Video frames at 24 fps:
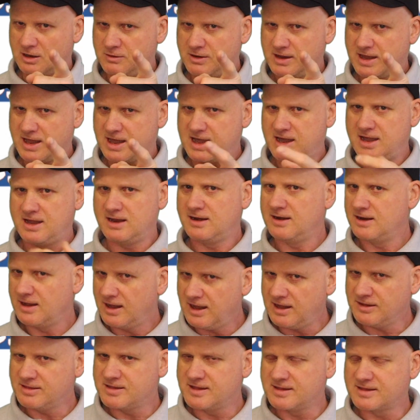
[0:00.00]
again,
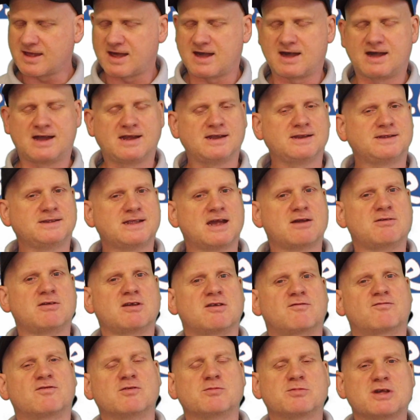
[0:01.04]
it is I,
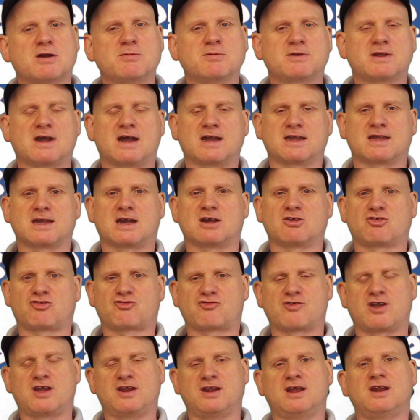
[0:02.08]
Derek from Tomcat Gas
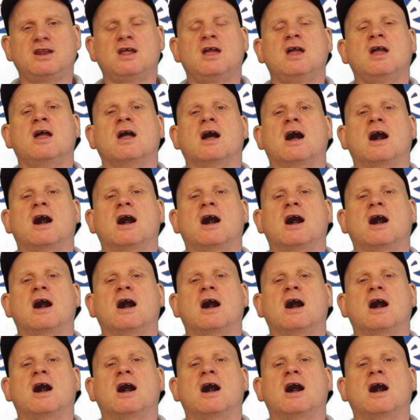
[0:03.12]
Training,